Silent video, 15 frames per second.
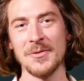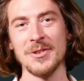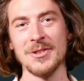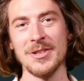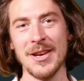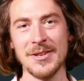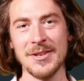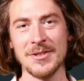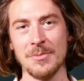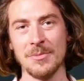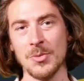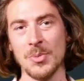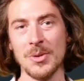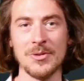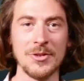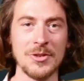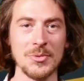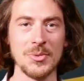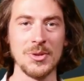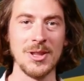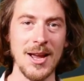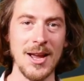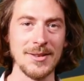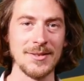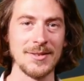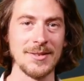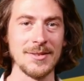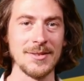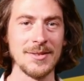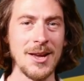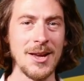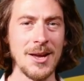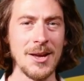confrontation between the two alliances.